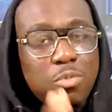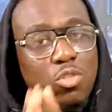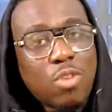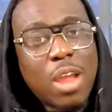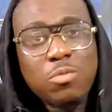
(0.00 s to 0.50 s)

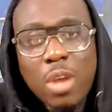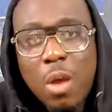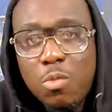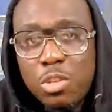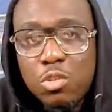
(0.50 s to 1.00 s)
Subscribe to
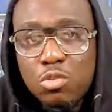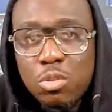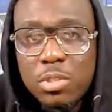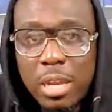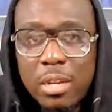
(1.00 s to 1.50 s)
our
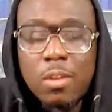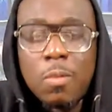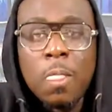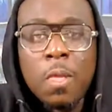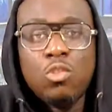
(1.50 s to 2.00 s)
YouTube
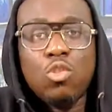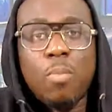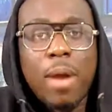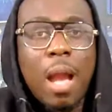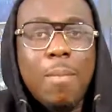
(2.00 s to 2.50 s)
channel,
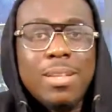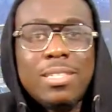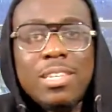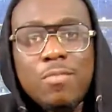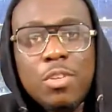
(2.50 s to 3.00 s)
Joba Aba
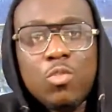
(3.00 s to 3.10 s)
TV.